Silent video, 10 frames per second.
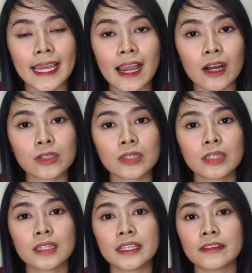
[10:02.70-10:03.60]
out.
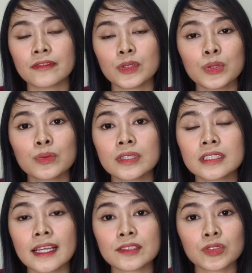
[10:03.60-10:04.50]
If you will
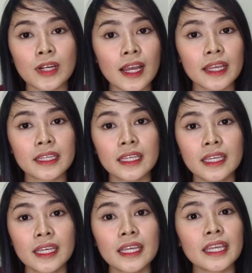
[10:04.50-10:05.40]
not try,
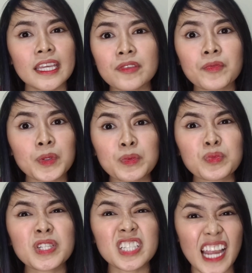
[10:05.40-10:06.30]
it won't
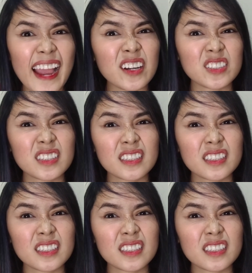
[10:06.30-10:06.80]
work out.